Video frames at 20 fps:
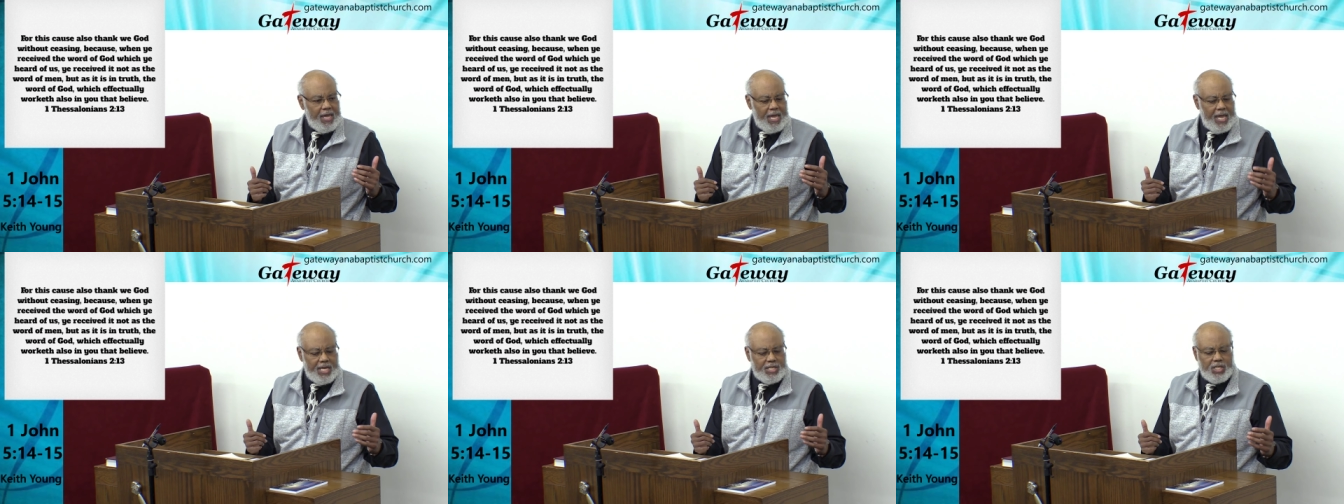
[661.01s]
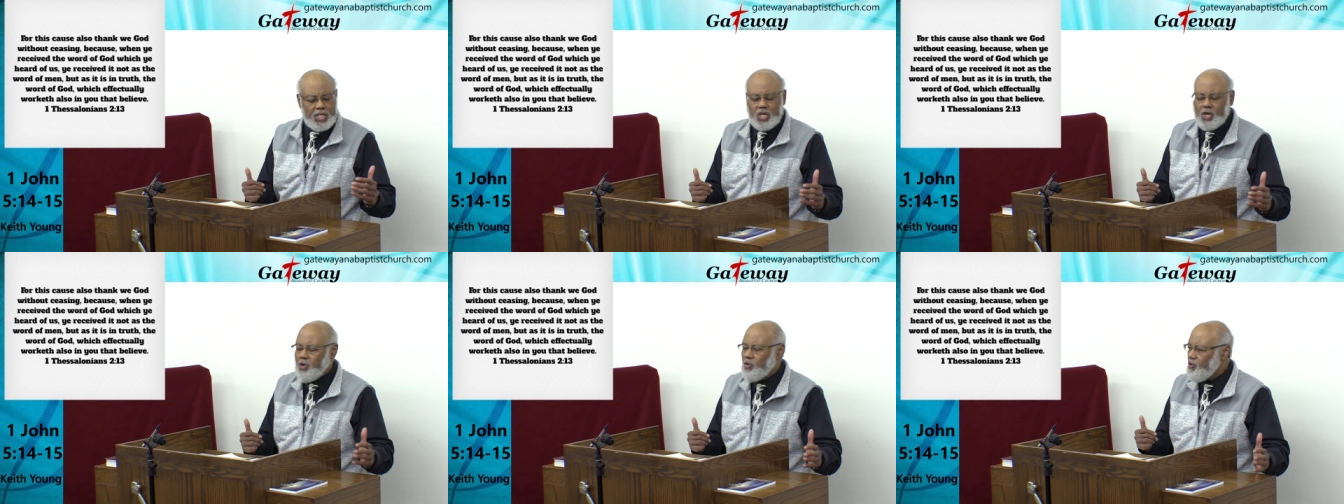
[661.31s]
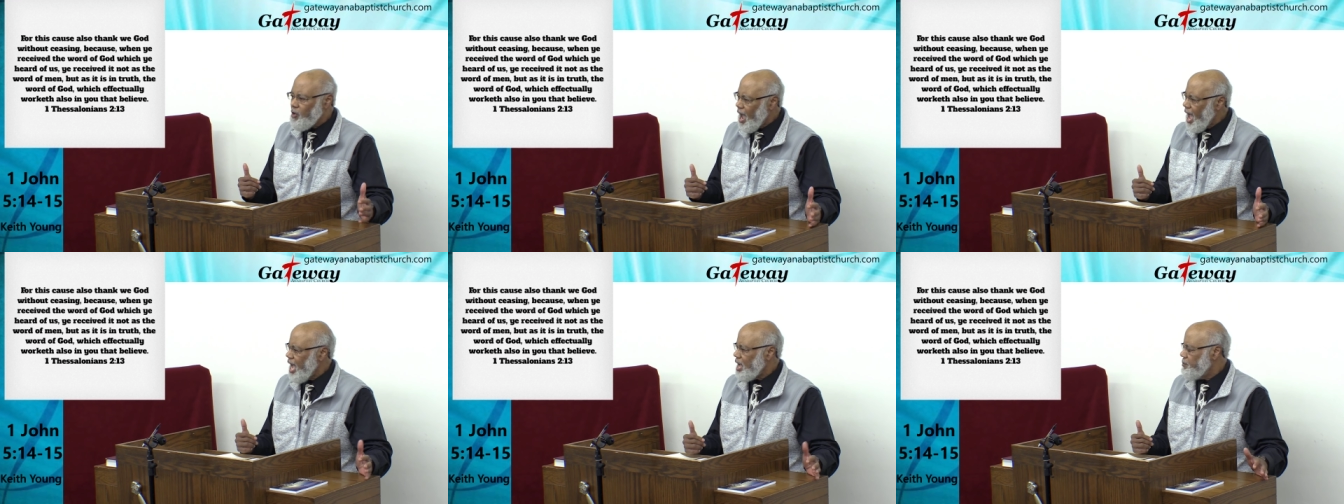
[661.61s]
isn't
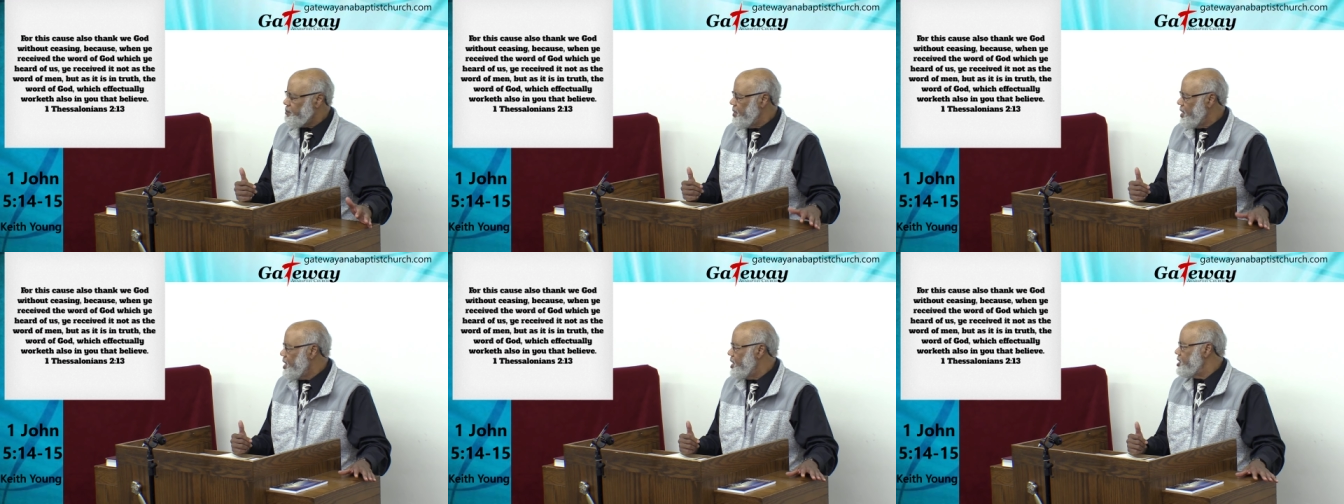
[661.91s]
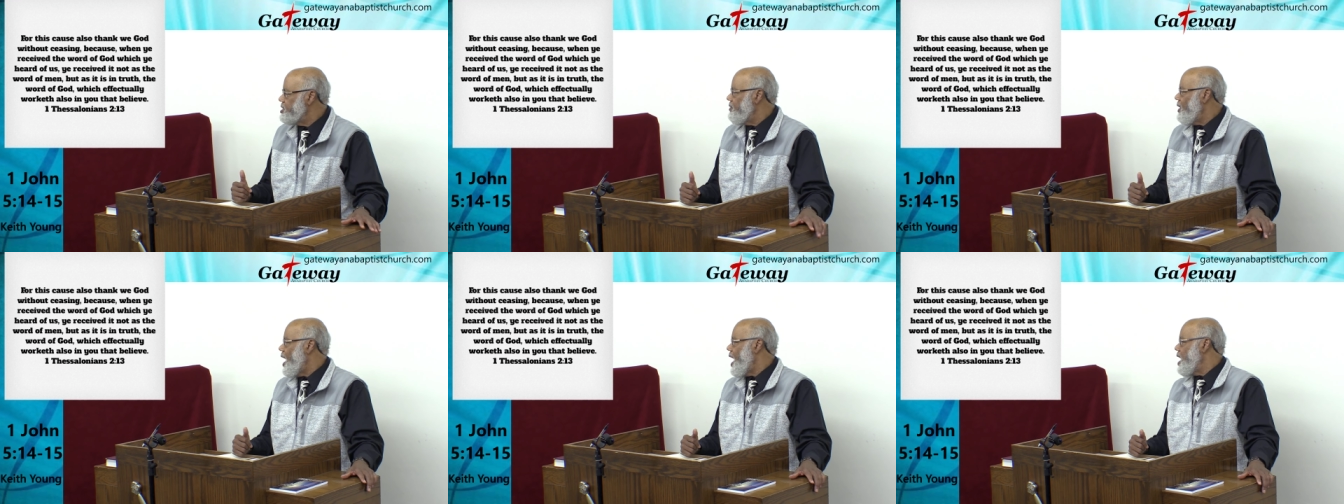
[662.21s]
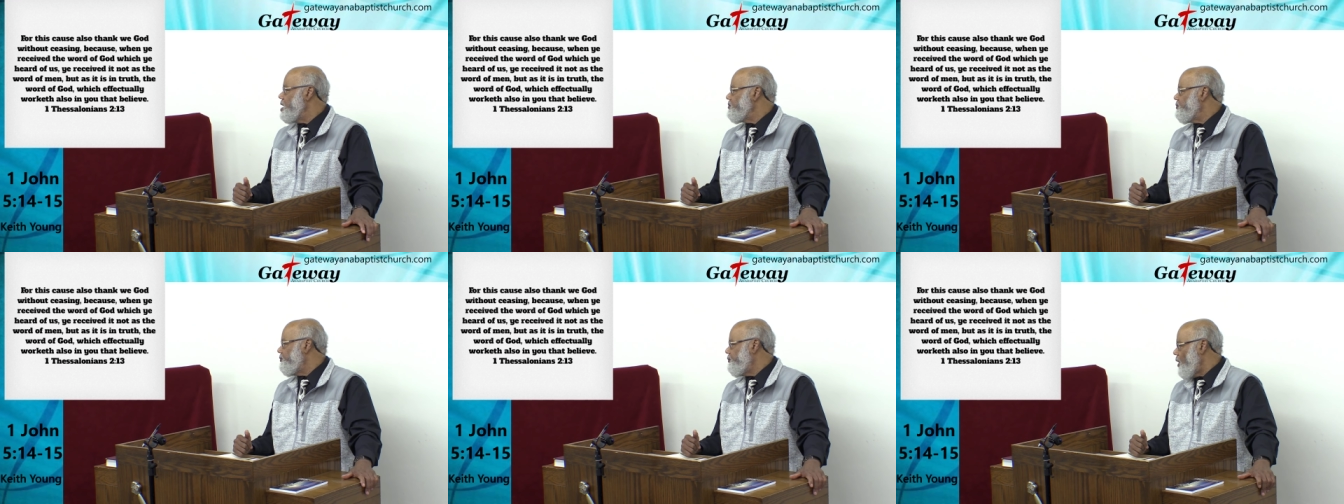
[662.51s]
correct because of
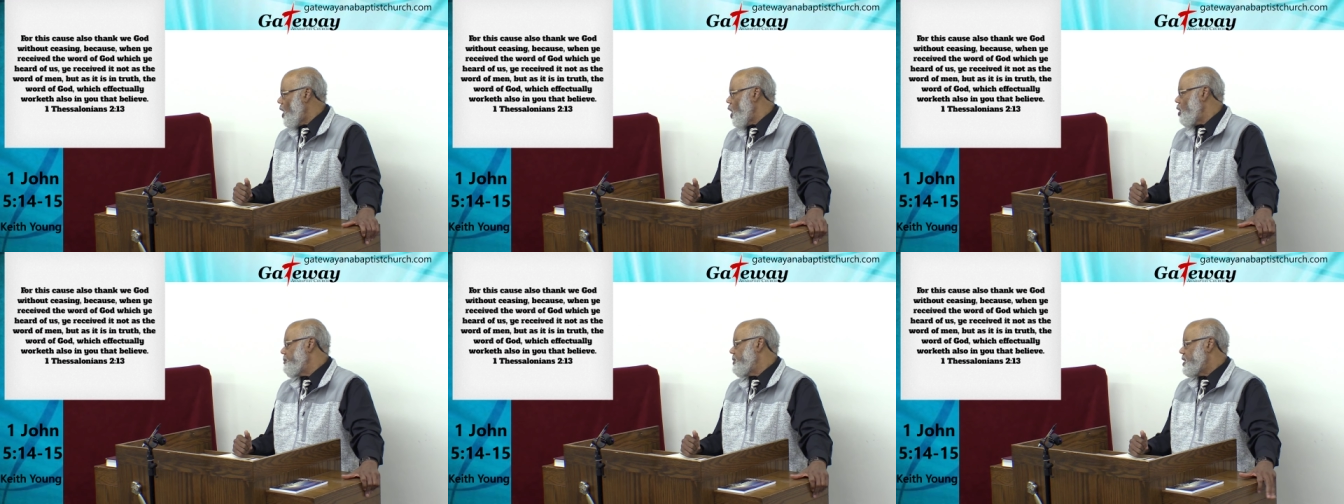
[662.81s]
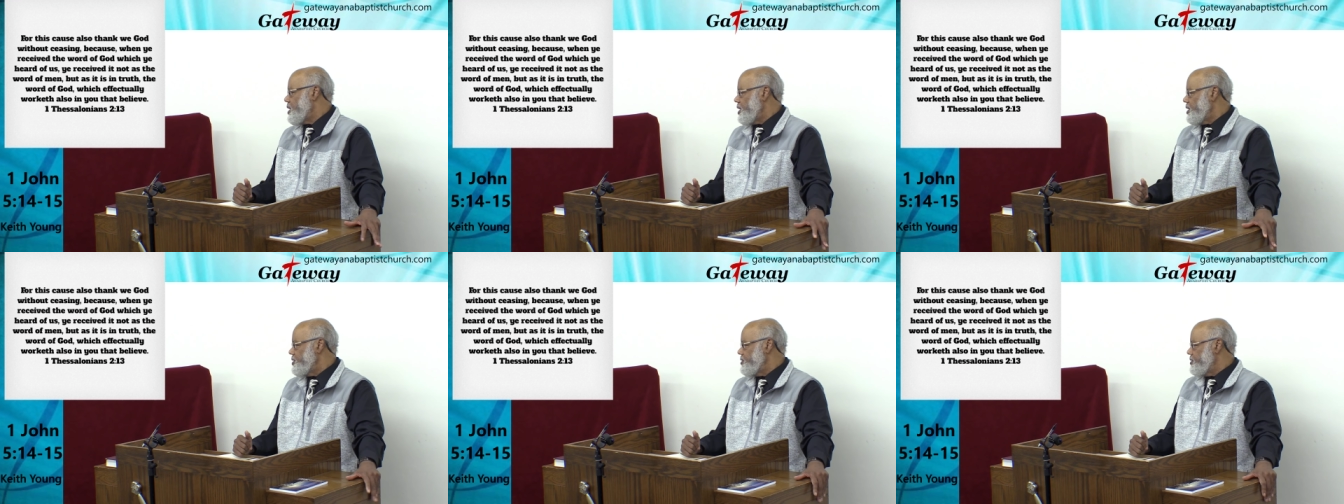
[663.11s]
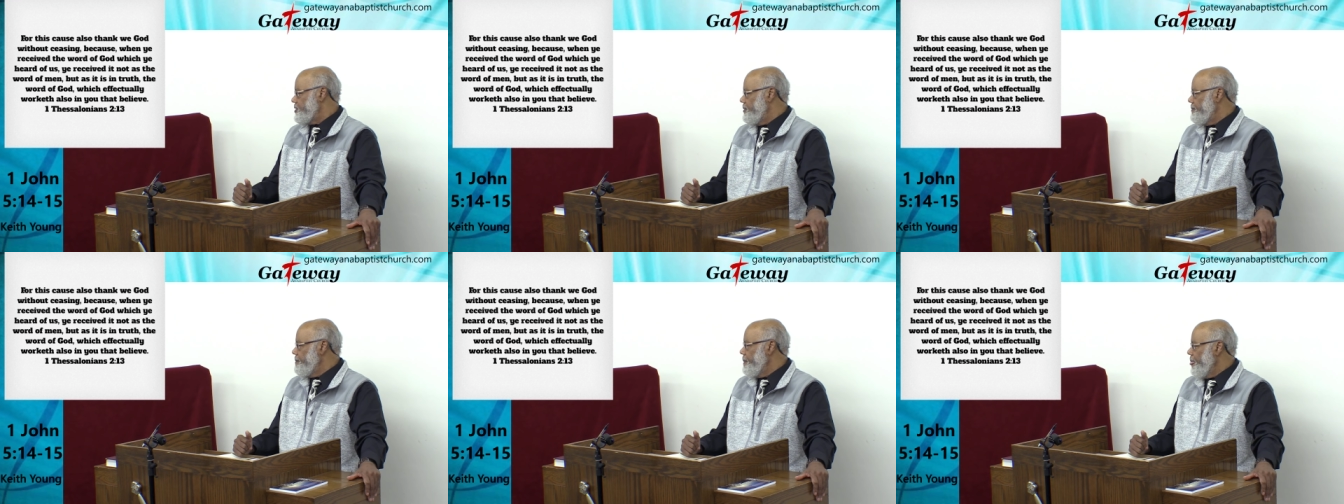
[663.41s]
our
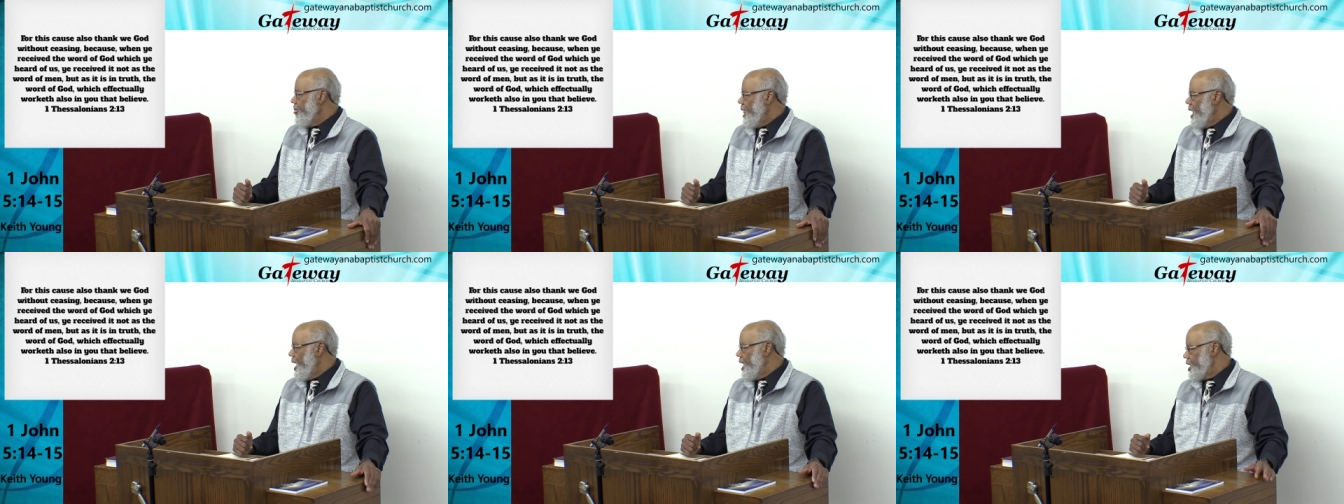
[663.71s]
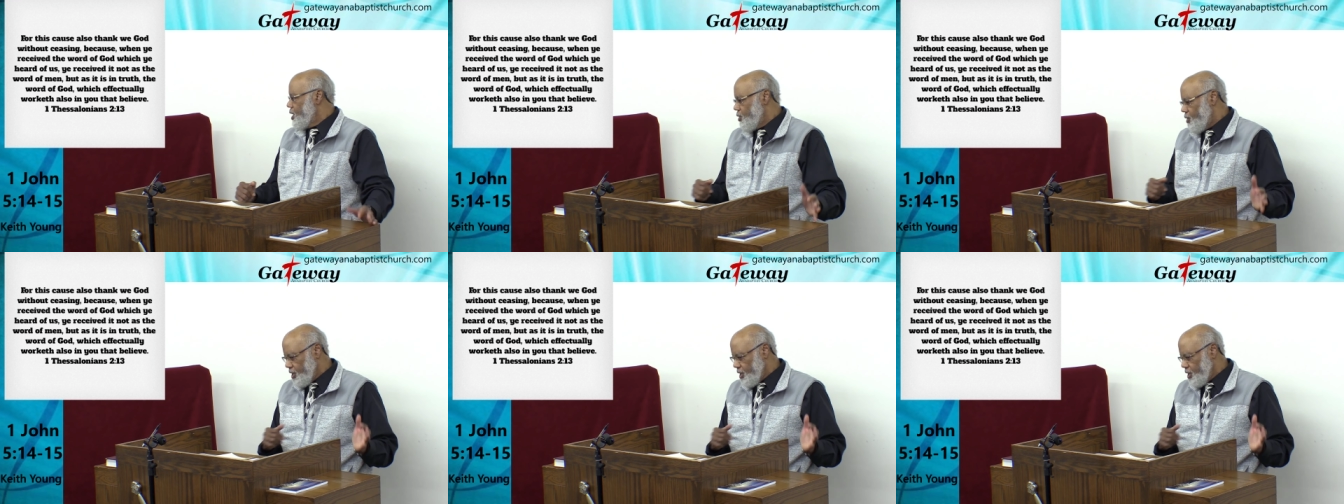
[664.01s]
infirmities. And of